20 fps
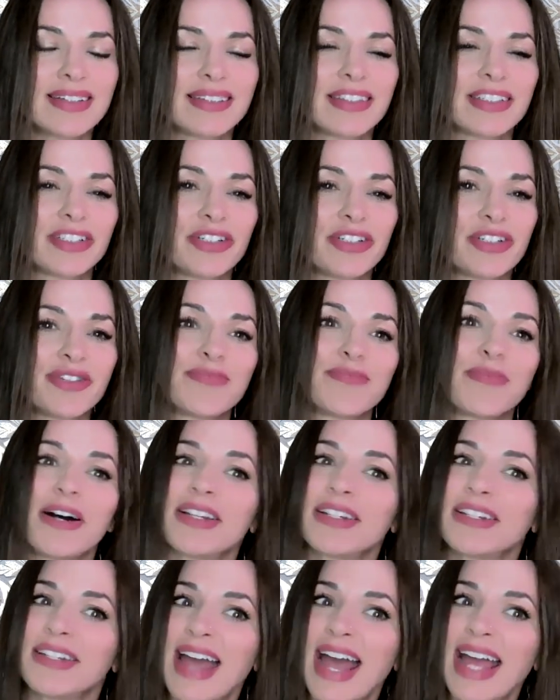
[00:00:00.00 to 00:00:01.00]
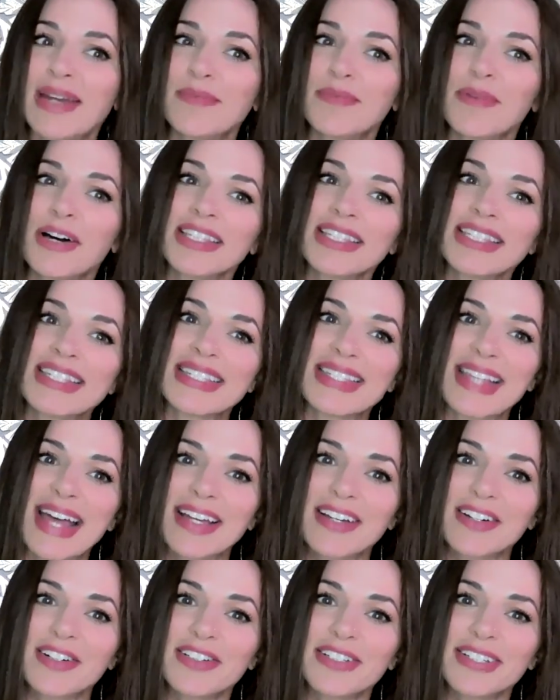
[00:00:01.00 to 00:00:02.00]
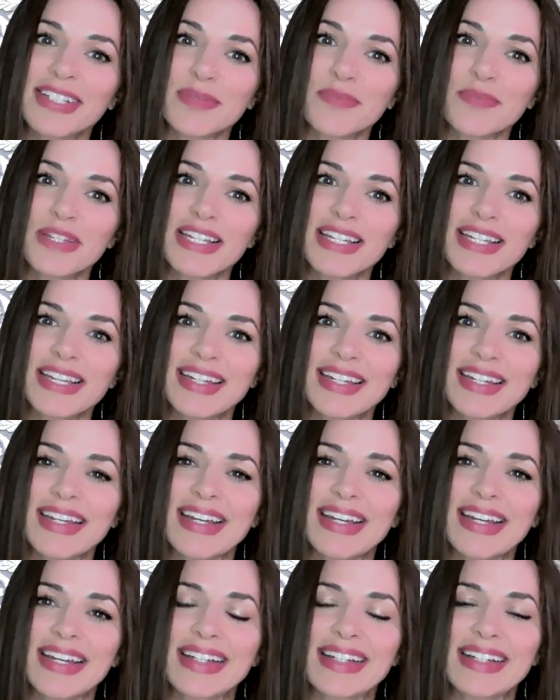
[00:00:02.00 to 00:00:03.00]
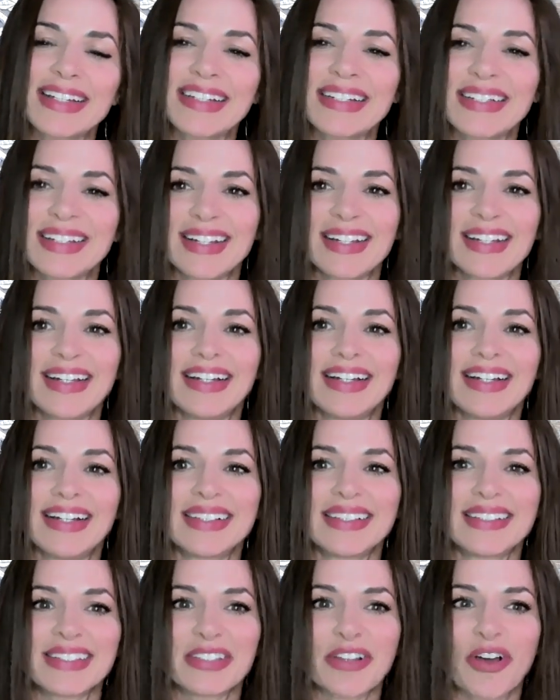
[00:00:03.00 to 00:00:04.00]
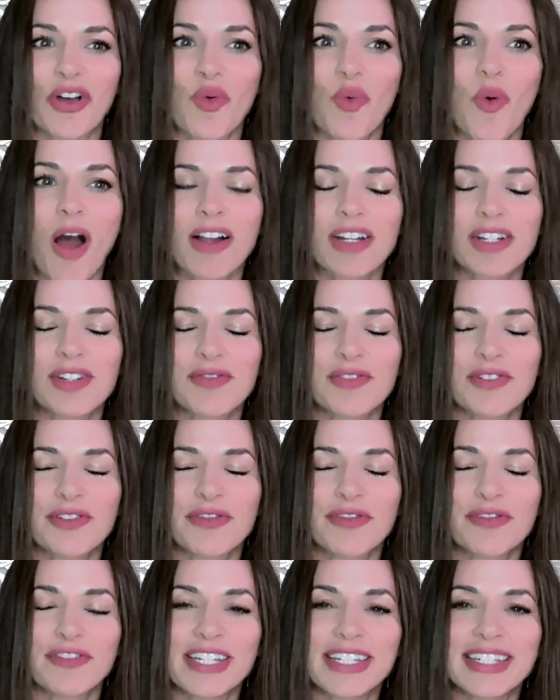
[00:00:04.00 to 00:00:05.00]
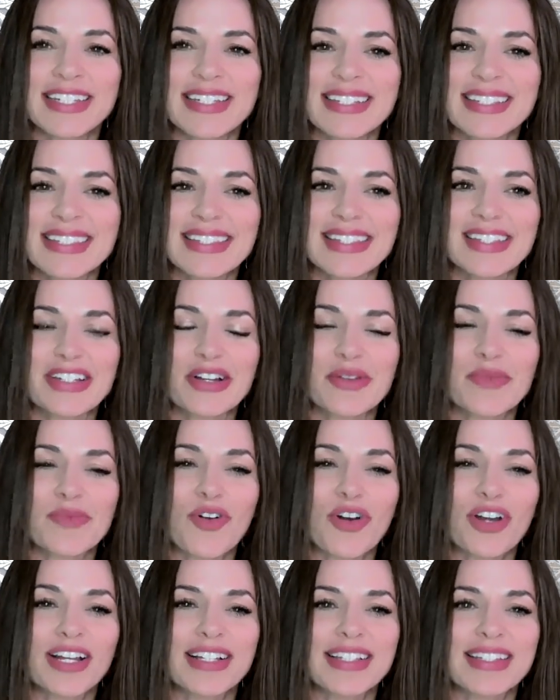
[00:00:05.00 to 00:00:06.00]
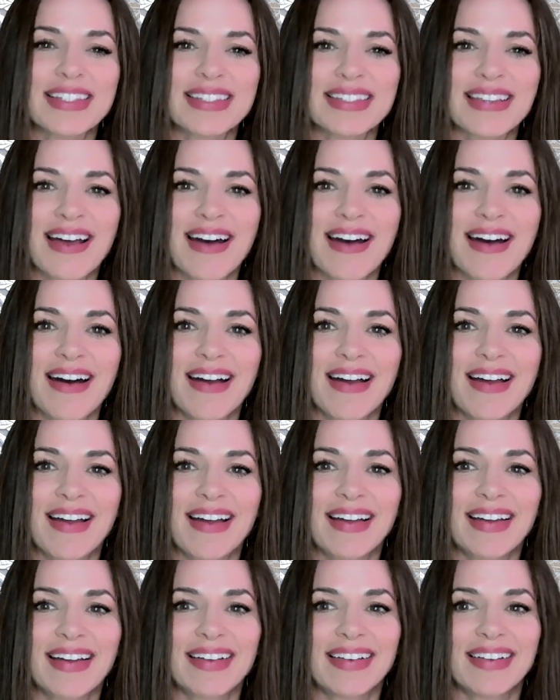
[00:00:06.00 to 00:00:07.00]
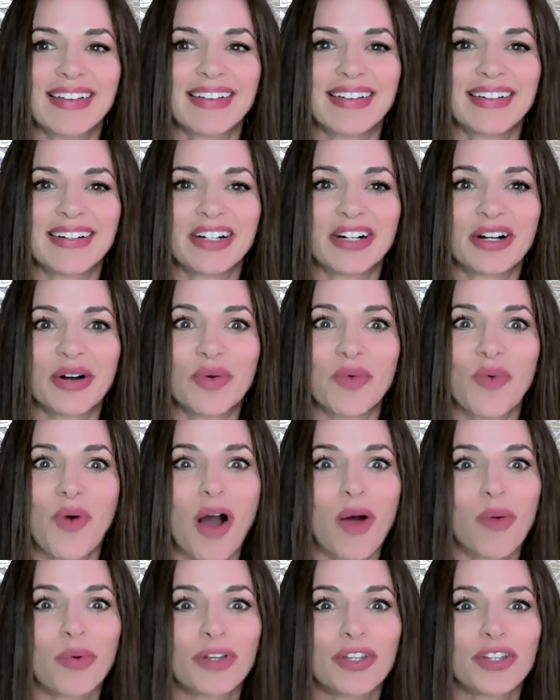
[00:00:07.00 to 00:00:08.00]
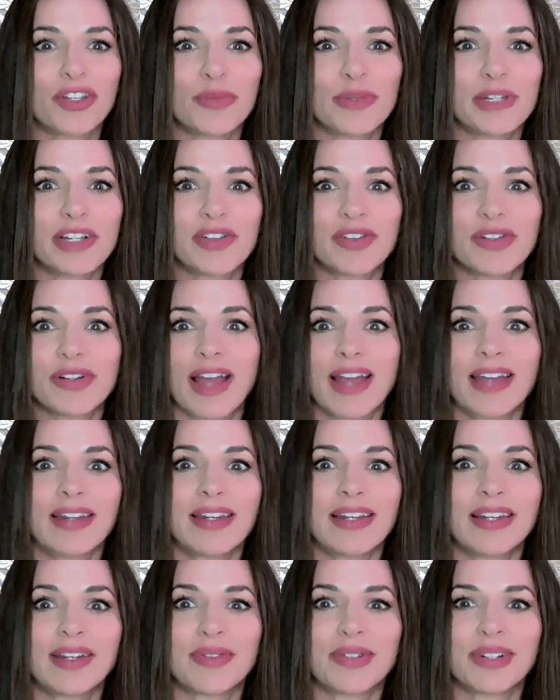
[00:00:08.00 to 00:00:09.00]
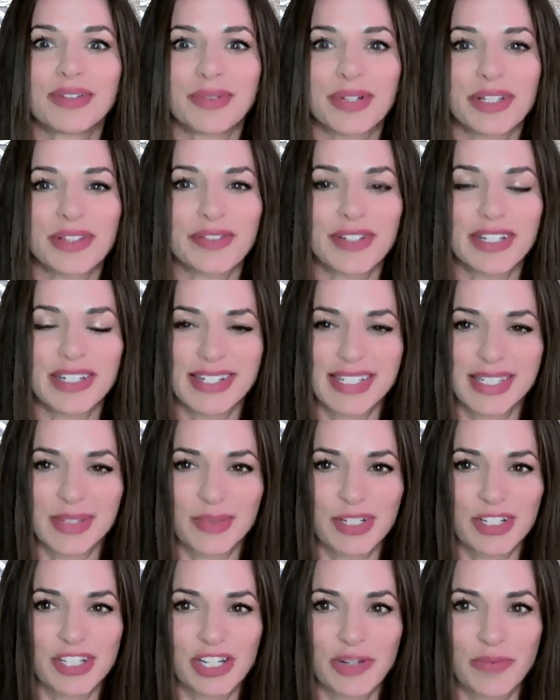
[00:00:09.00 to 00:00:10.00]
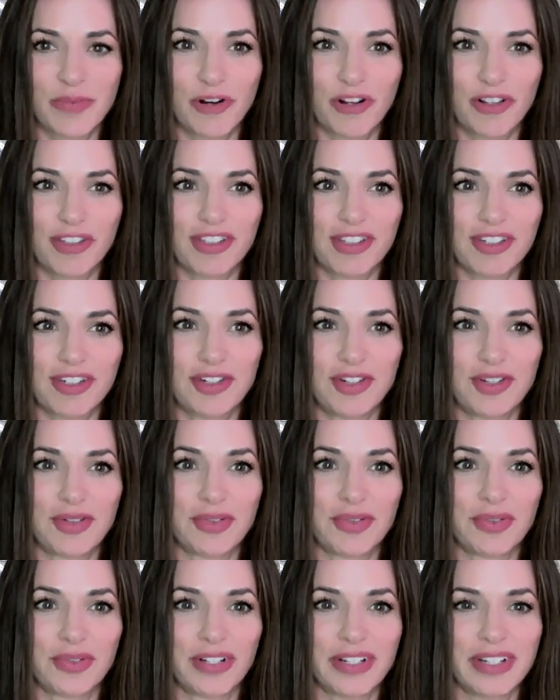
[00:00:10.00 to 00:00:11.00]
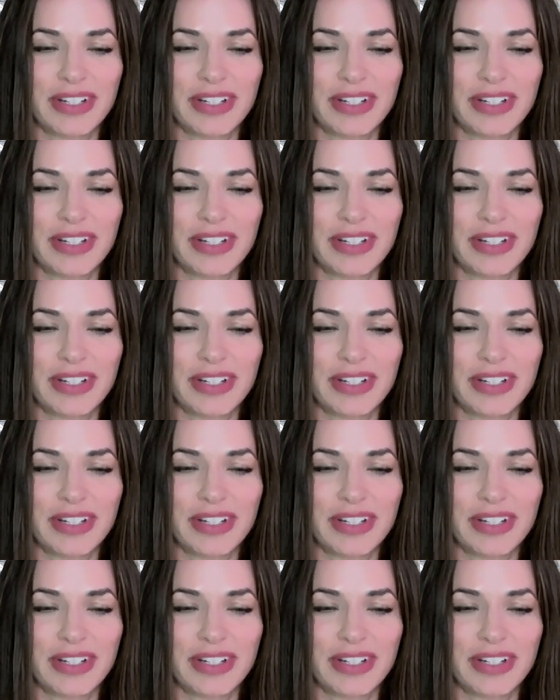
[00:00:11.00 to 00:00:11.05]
The new 9-month cycle is beginning. So watch for Venus in your morning sky. What will you be creating with Venus when she births new?